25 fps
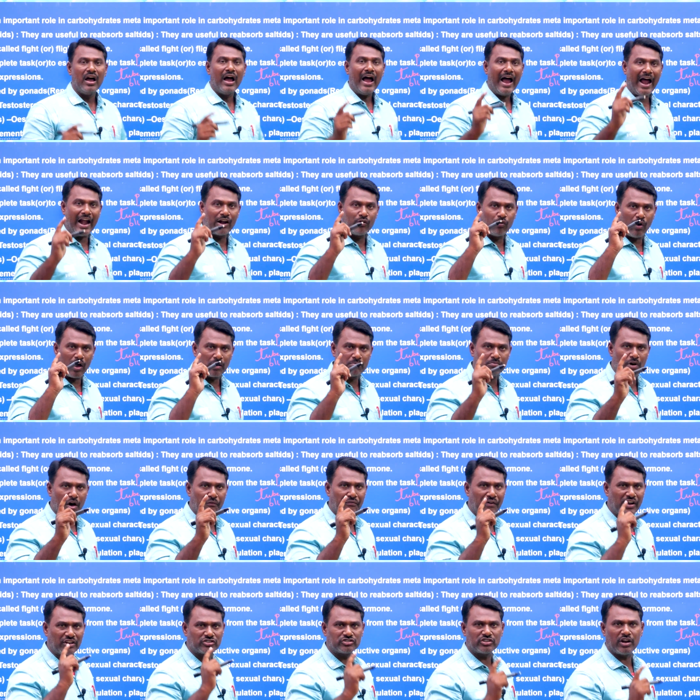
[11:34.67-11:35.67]
And one more
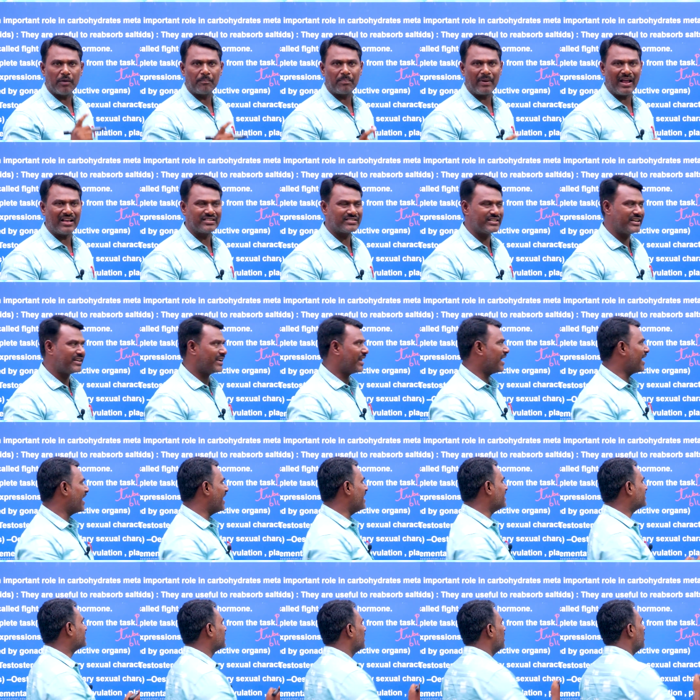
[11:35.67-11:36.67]
function of placenta is